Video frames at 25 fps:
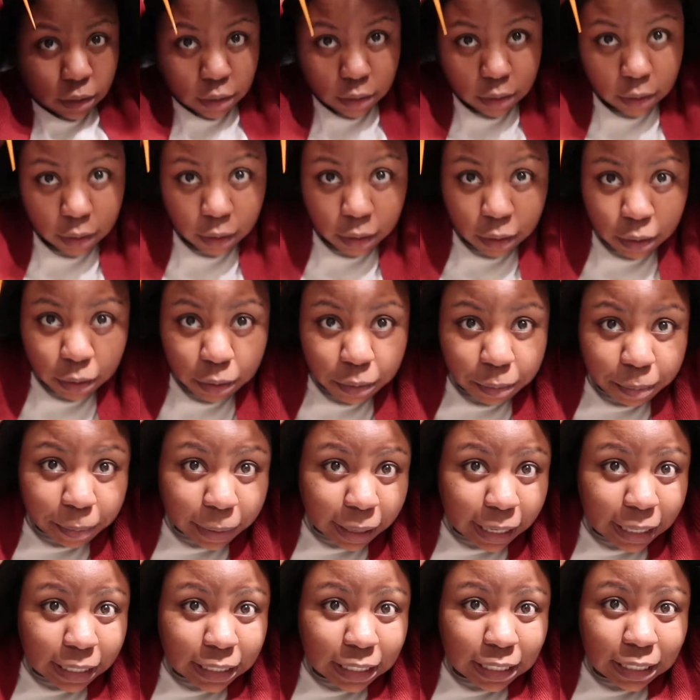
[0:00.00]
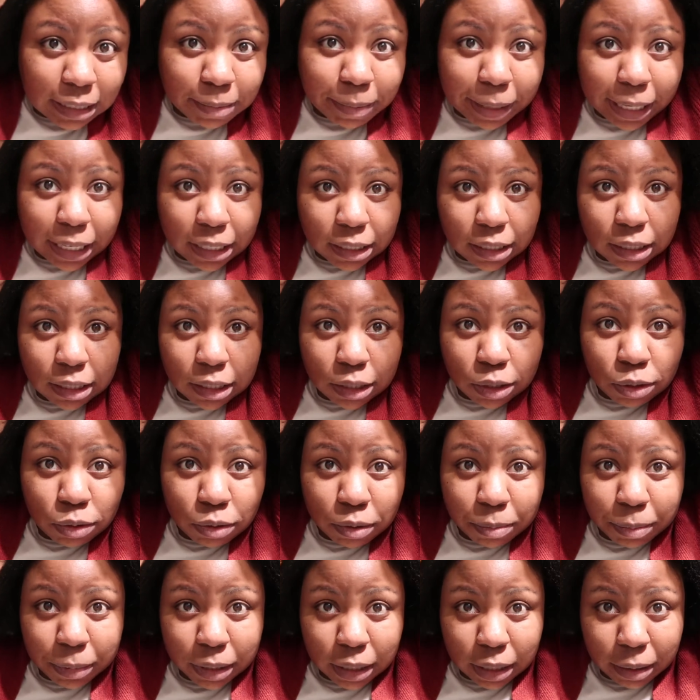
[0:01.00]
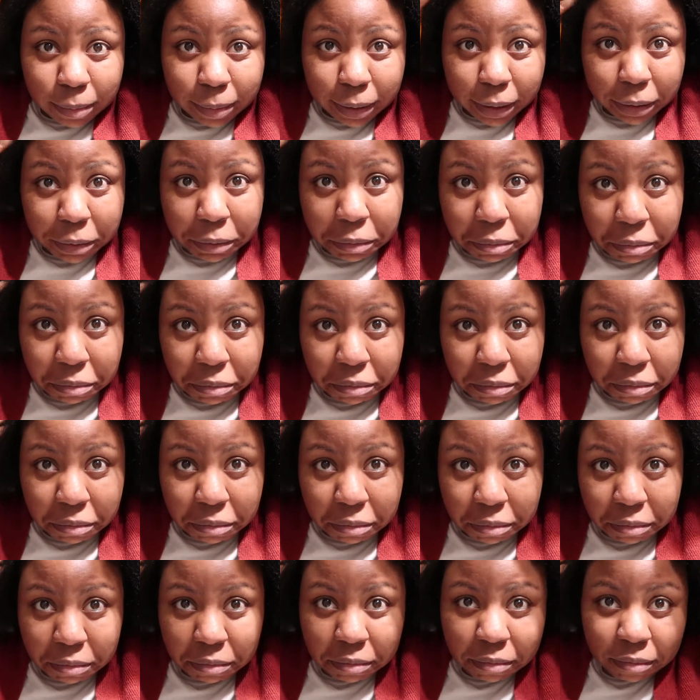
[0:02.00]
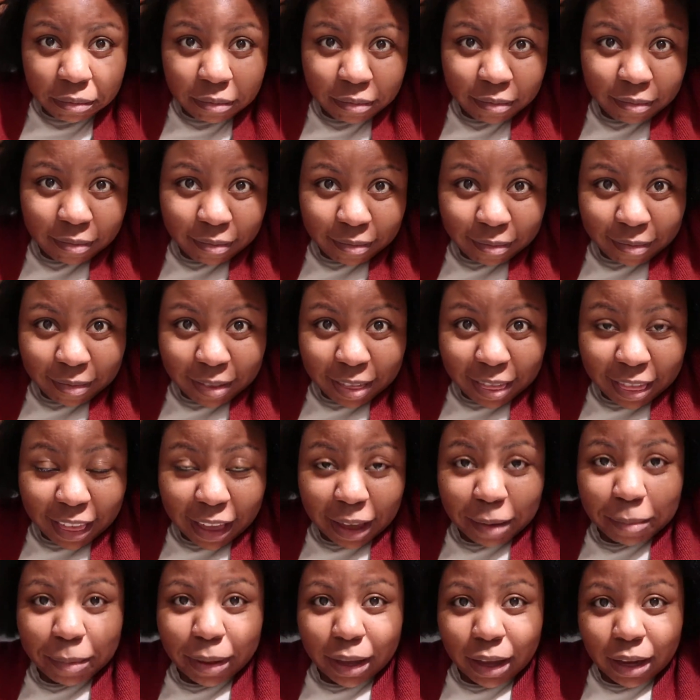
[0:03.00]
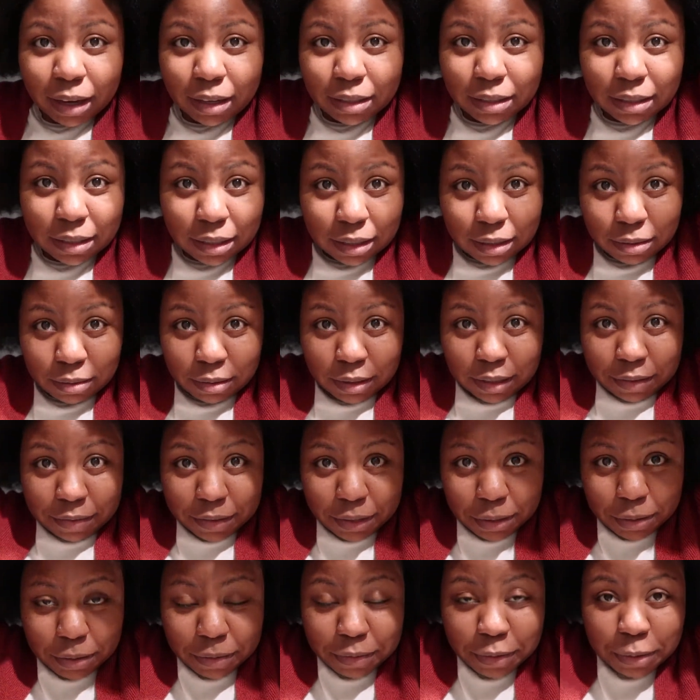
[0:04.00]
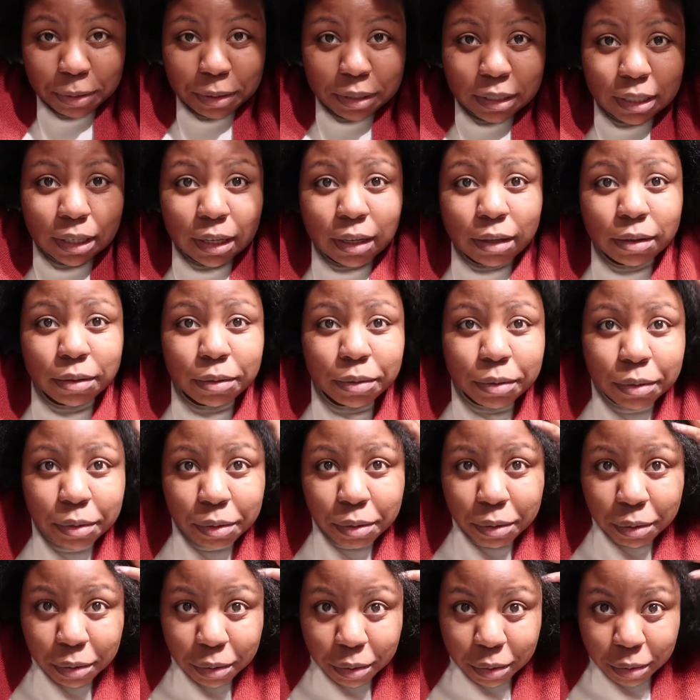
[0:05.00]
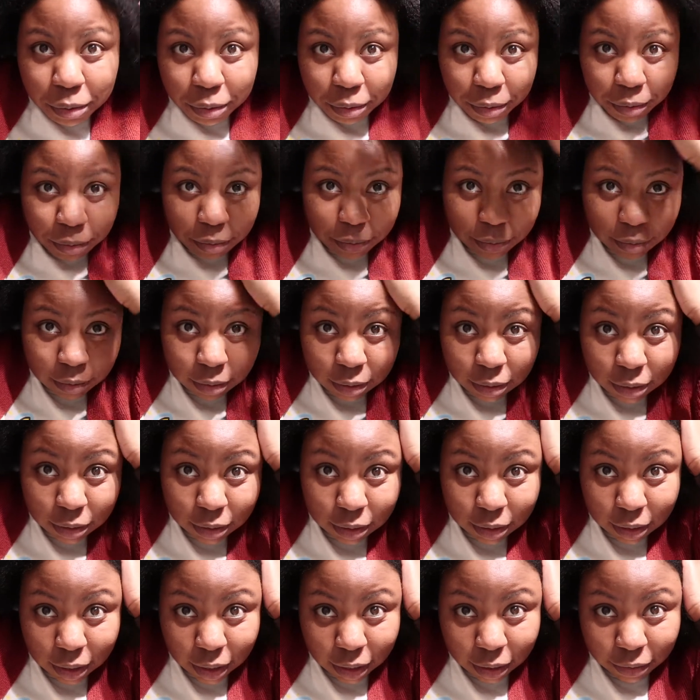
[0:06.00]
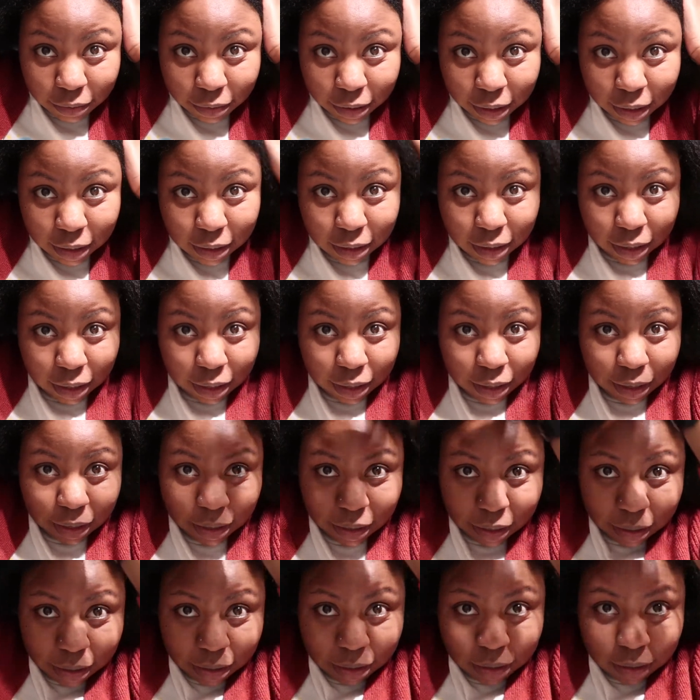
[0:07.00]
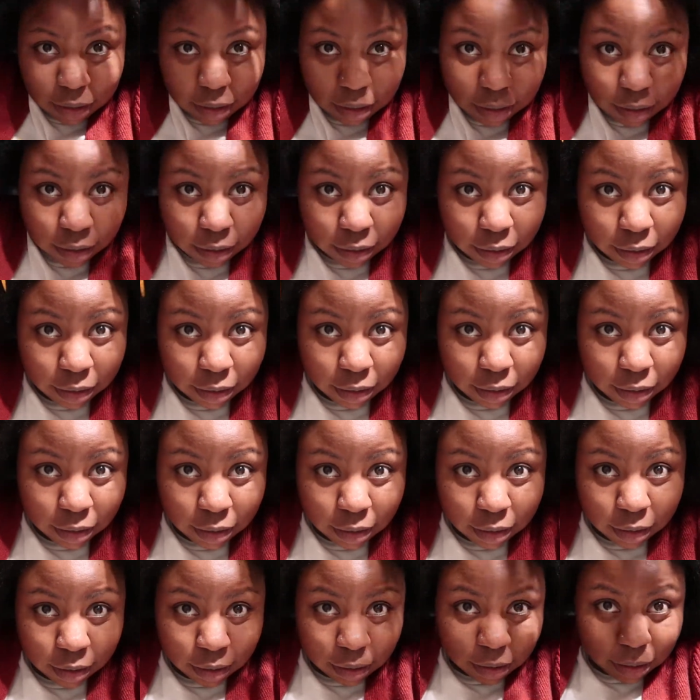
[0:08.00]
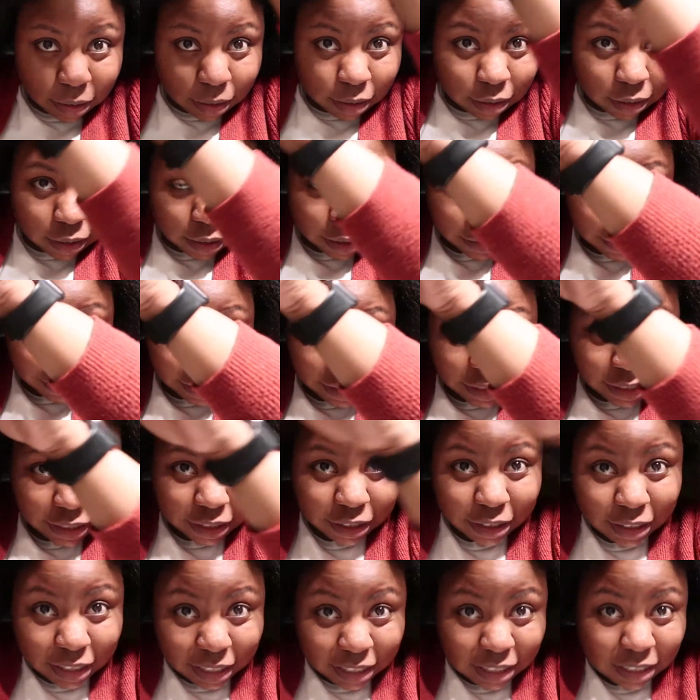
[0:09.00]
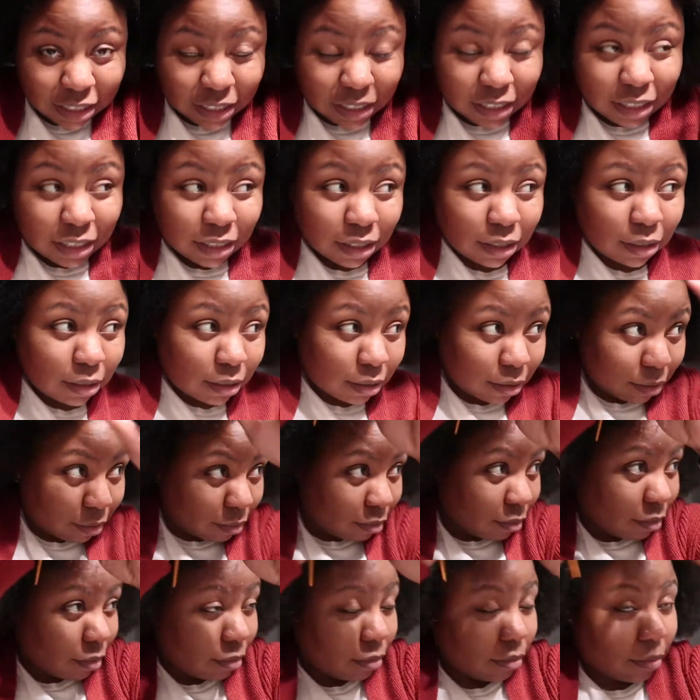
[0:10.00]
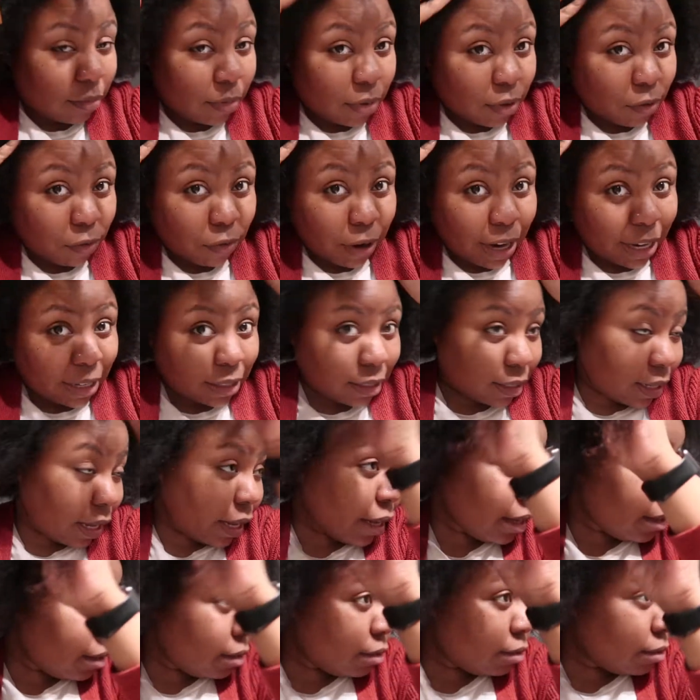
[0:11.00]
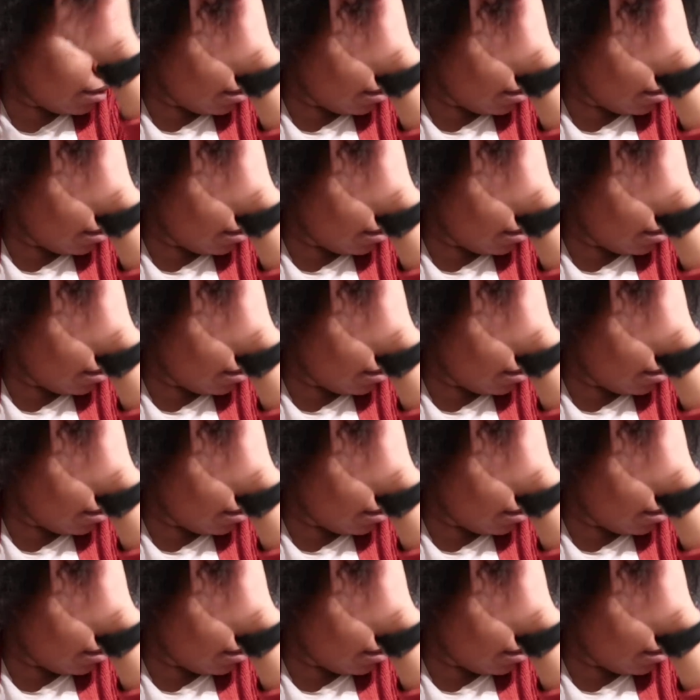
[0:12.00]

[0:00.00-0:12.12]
So my space is normally about that big. I honestly don't even know if you can tell. It's like right there and right there. And this is just the right side.